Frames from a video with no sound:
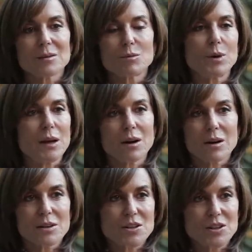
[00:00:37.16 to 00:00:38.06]
we
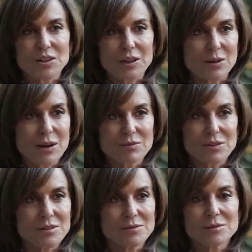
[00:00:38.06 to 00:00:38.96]
are eternally
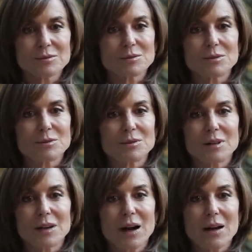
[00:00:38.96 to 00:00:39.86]
grateful.
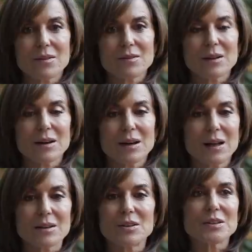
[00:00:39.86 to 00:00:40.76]
I,
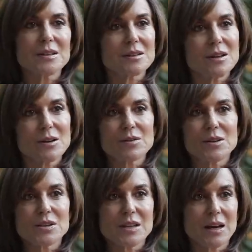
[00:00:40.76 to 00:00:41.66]
I don't know if
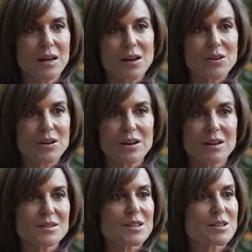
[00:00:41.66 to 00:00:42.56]
there's any other
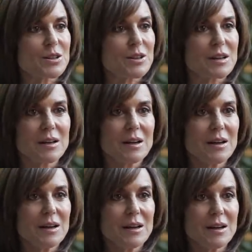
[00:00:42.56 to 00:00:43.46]
institute
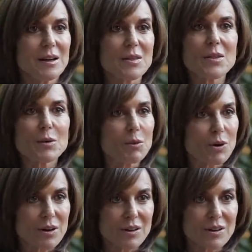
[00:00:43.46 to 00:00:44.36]
in the
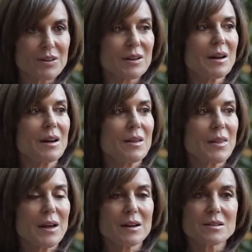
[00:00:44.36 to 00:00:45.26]
world
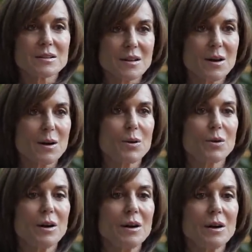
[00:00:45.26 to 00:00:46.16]
that is
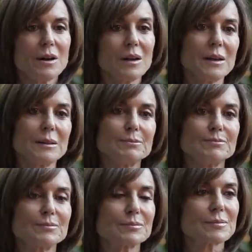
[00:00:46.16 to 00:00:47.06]
so
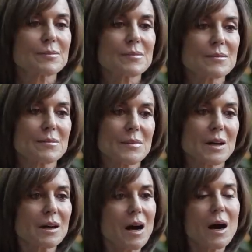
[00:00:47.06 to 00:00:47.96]
um,
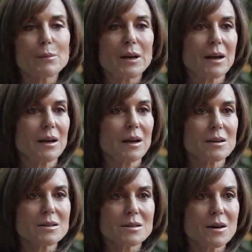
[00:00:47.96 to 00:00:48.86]
accommodating
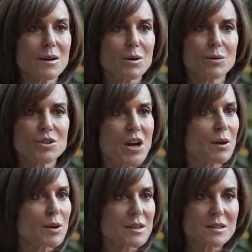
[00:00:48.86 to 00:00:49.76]
and so
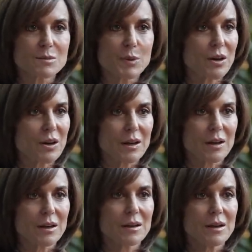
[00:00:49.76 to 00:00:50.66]
generous
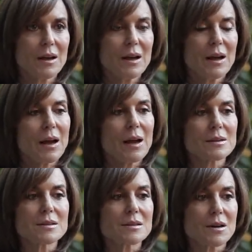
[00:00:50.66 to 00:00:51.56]
spirited
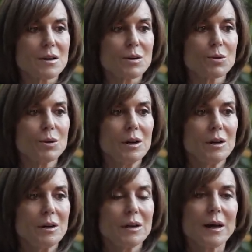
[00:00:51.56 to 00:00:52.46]
and so
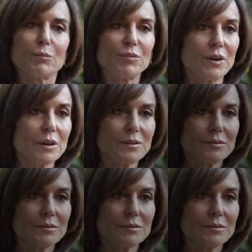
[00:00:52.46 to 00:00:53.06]
helpful.